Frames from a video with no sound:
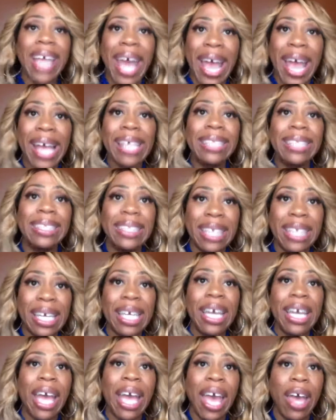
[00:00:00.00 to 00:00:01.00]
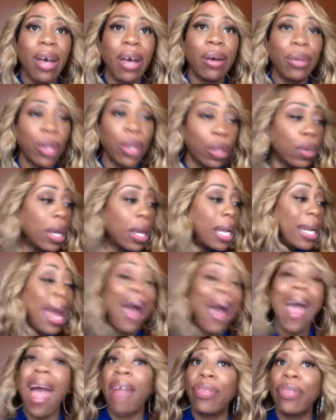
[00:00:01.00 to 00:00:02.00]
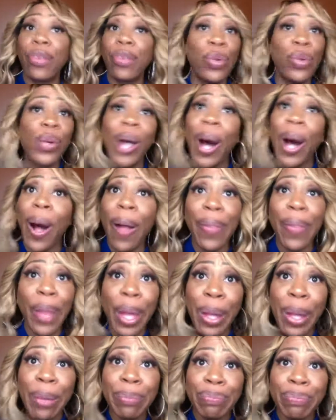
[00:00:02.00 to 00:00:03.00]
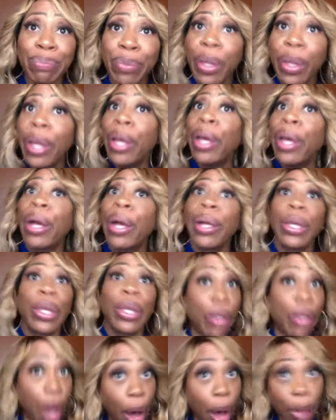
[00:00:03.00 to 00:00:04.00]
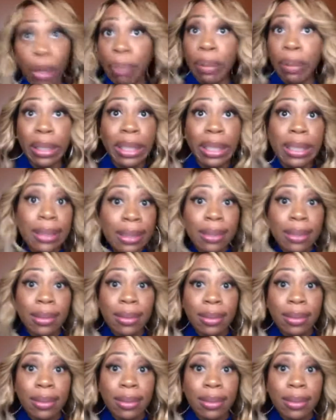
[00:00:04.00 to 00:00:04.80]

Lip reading: ACLU. Now, after you call them, call the police.